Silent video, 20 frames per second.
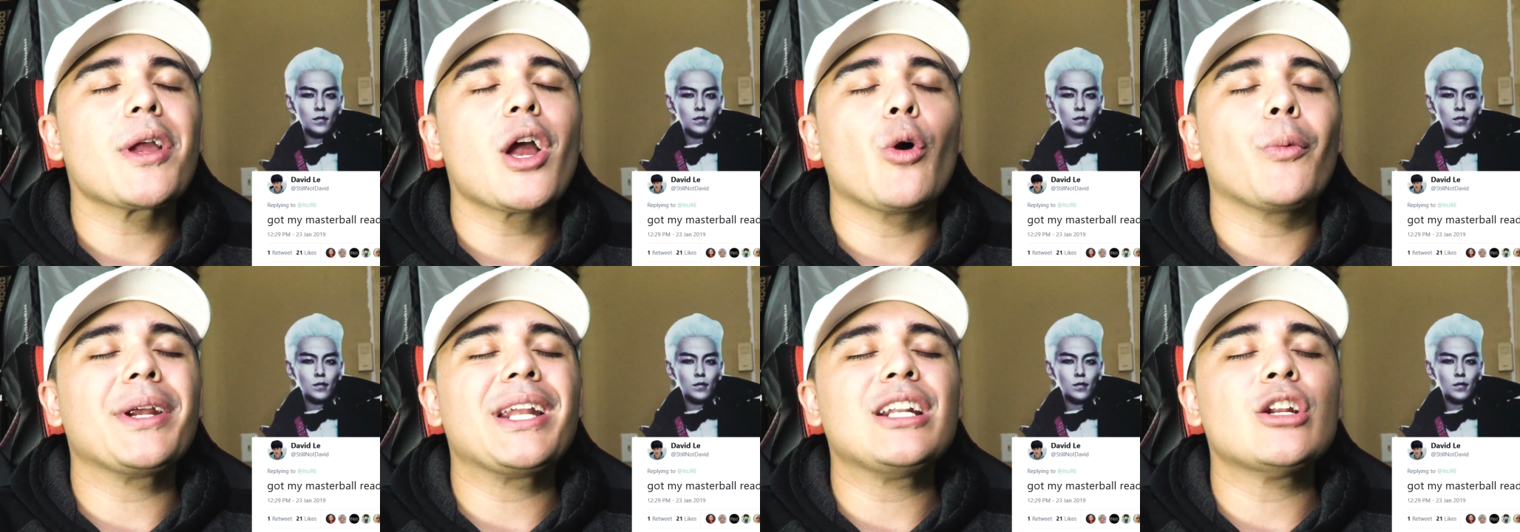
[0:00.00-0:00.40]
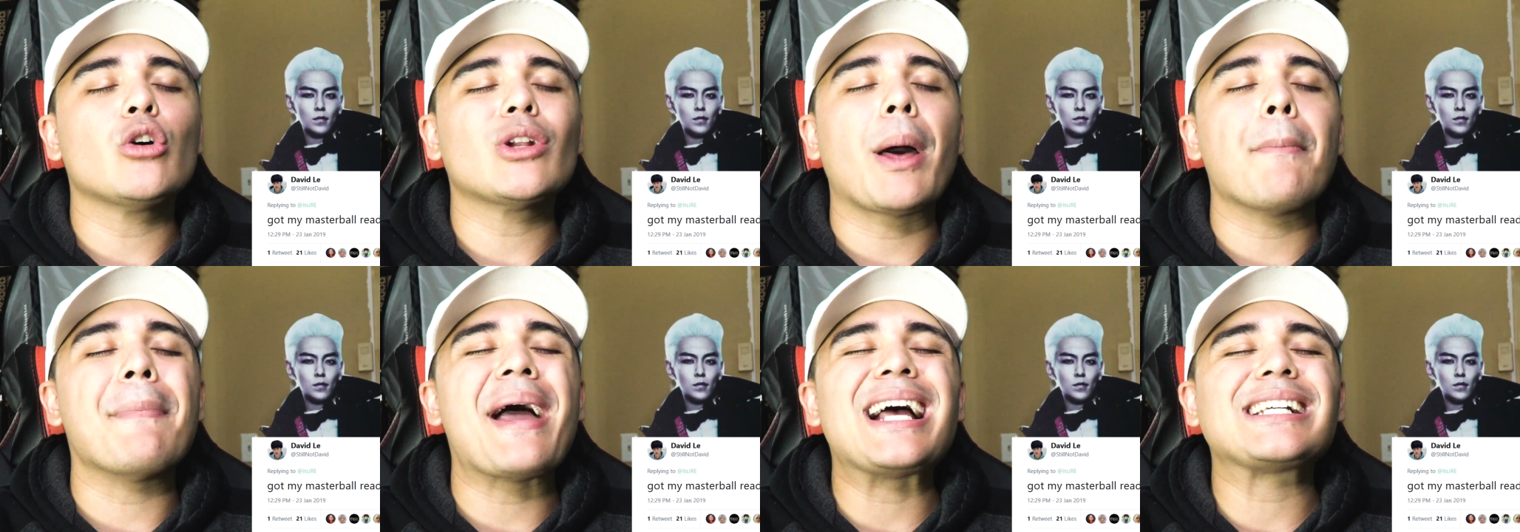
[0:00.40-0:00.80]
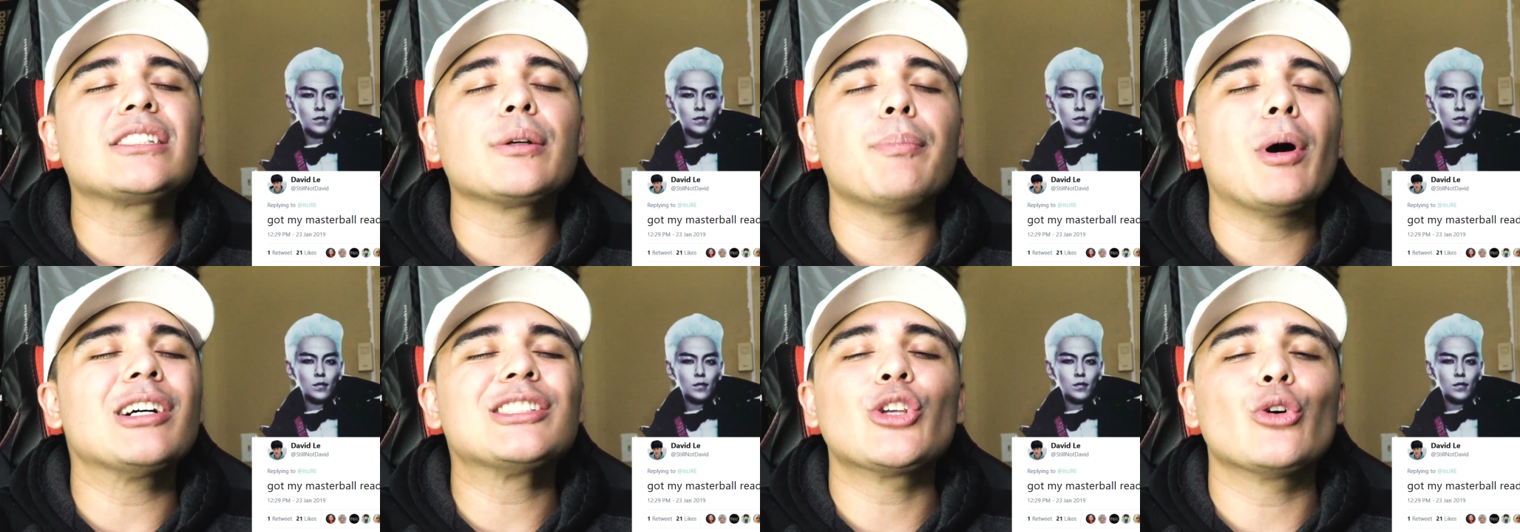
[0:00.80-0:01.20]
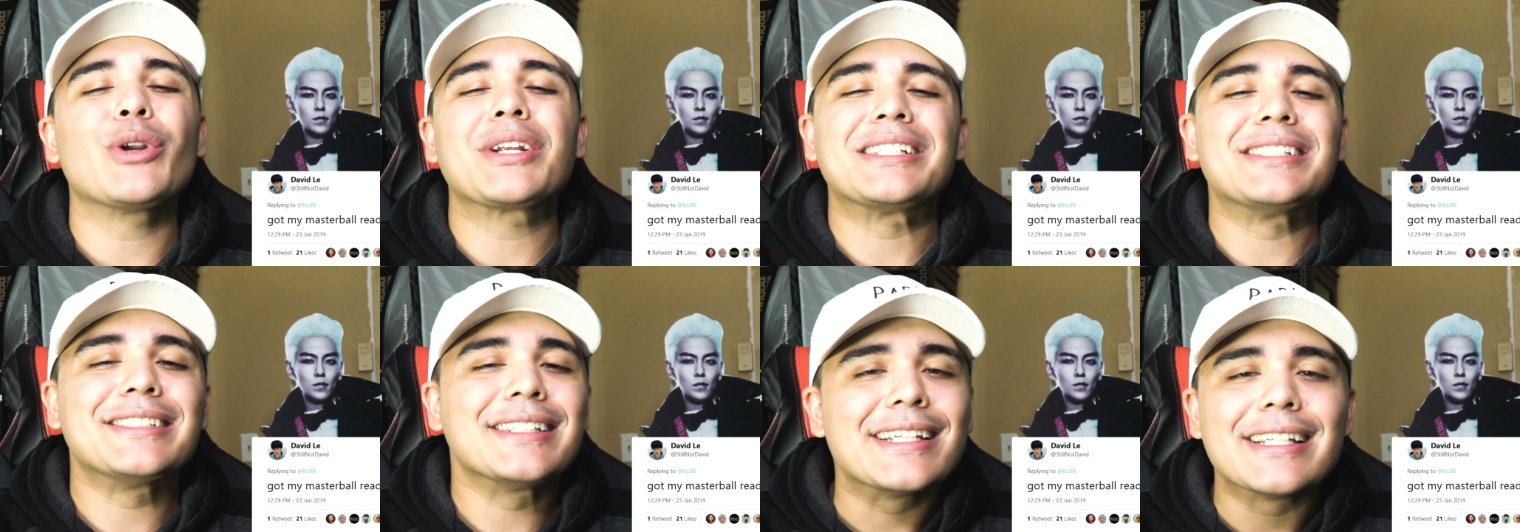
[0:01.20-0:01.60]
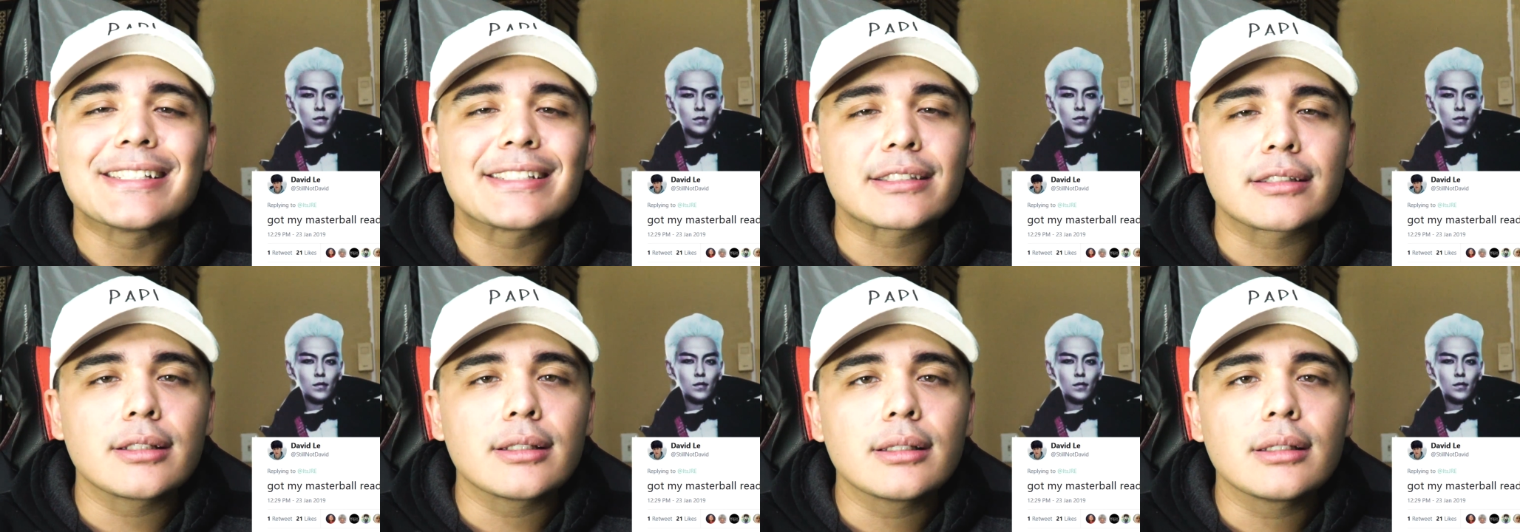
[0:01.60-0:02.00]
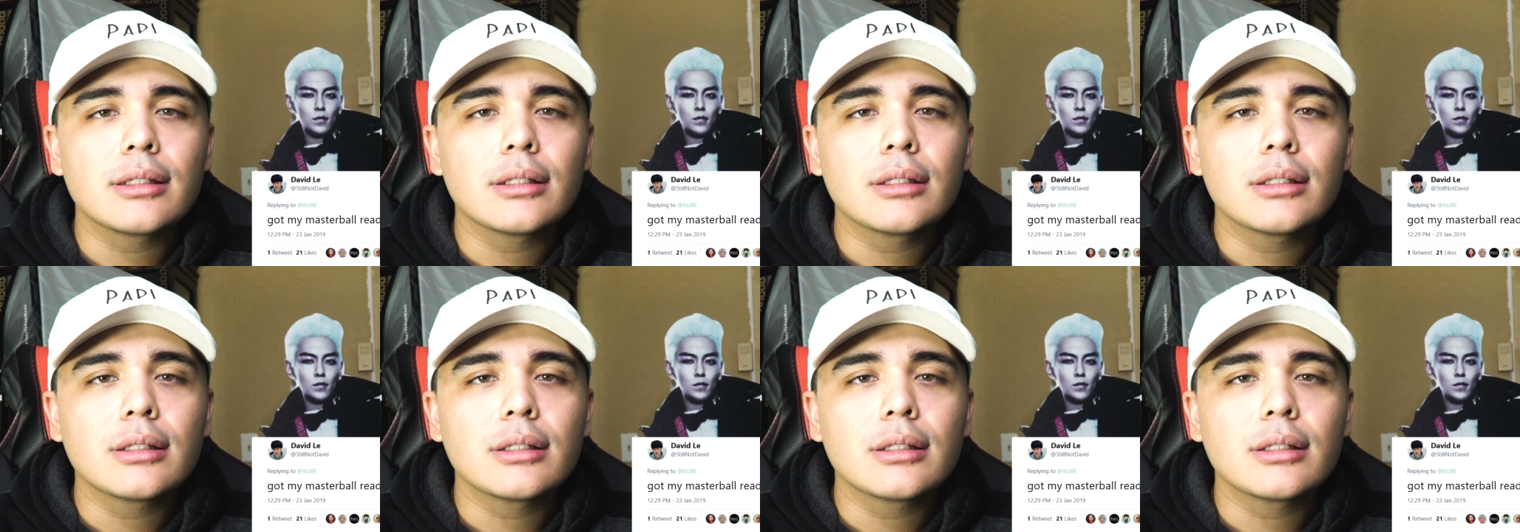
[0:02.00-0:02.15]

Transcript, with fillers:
Speaker 1: we already know that master balls don't exist.